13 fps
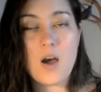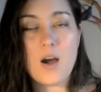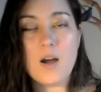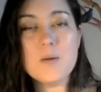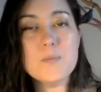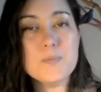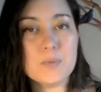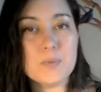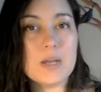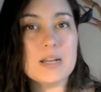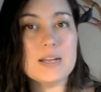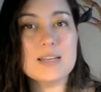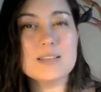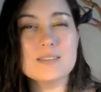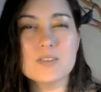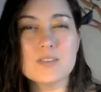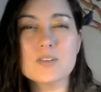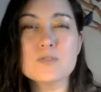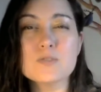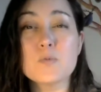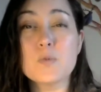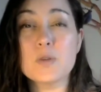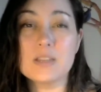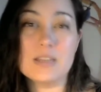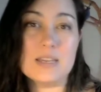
our brain isn't going to really